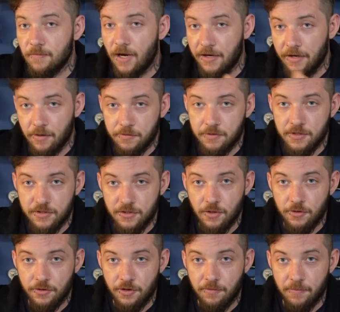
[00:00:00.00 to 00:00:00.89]
I noticed the
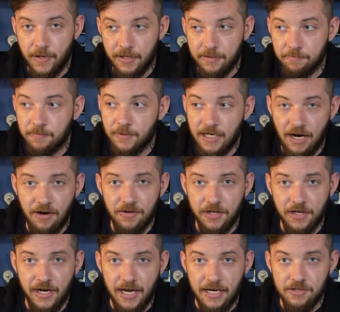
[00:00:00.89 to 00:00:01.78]
hooded man
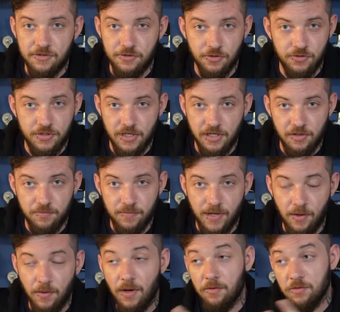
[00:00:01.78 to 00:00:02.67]
carried an axe just in his
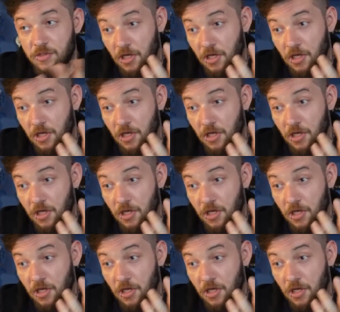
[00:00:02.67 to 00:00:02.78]
belt, I was